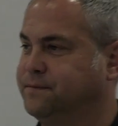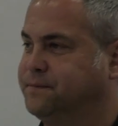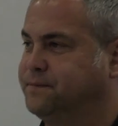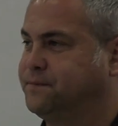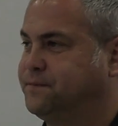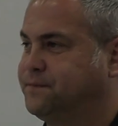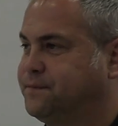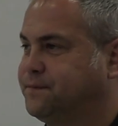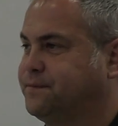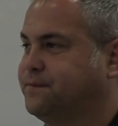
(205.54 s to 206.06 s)

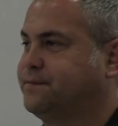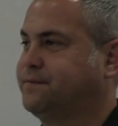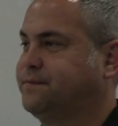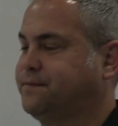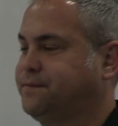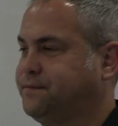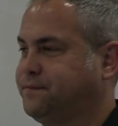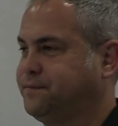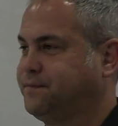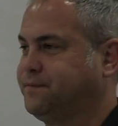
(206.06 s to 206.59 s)

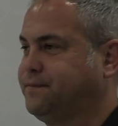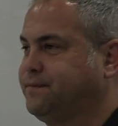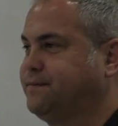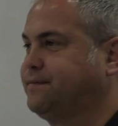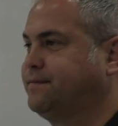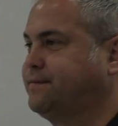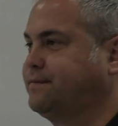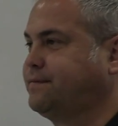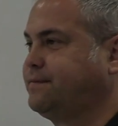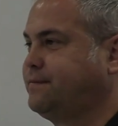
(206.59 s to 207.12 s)

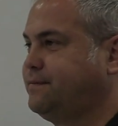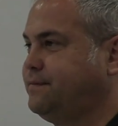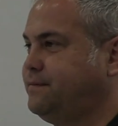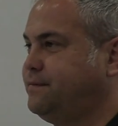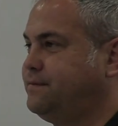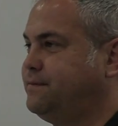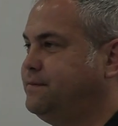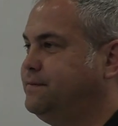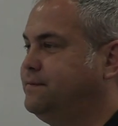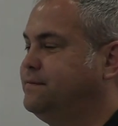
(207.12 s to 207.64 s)

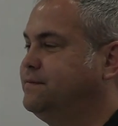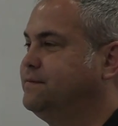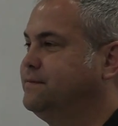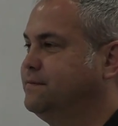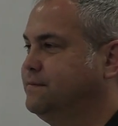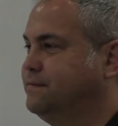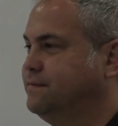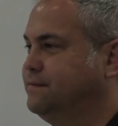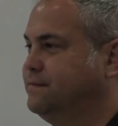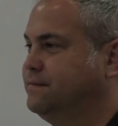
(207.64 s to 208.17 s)

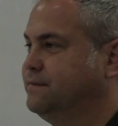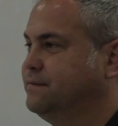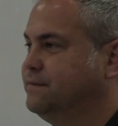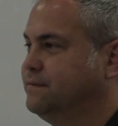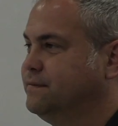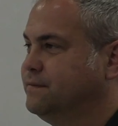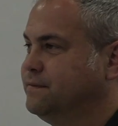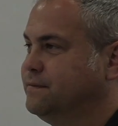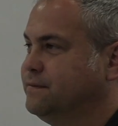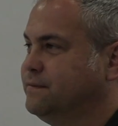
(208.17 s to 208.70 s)

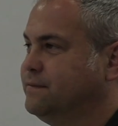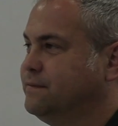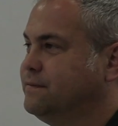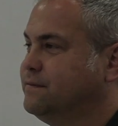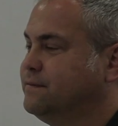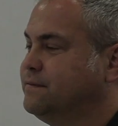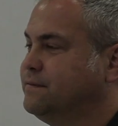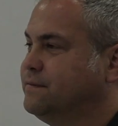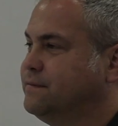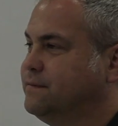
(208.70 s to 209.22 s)

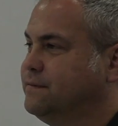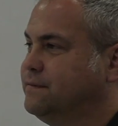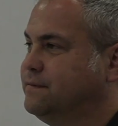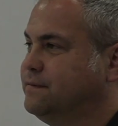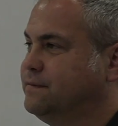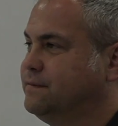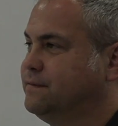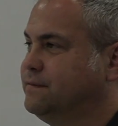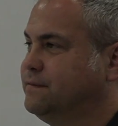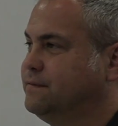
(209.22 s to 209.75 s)

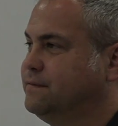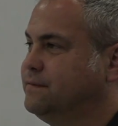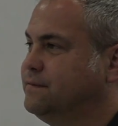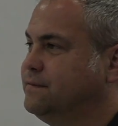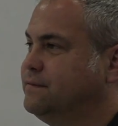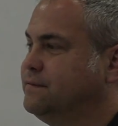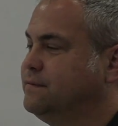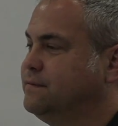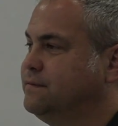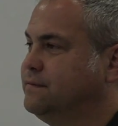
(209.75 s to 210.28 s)

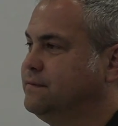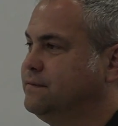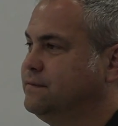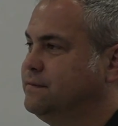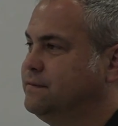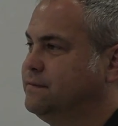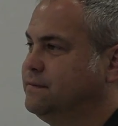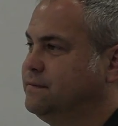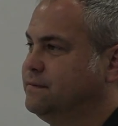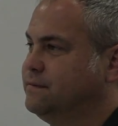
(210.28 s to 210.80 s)

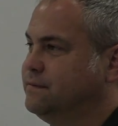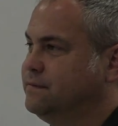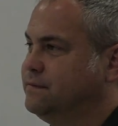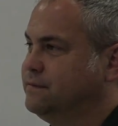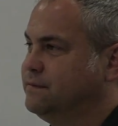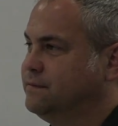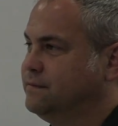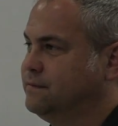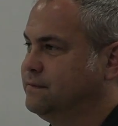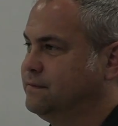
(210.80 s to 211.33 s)
[no speech]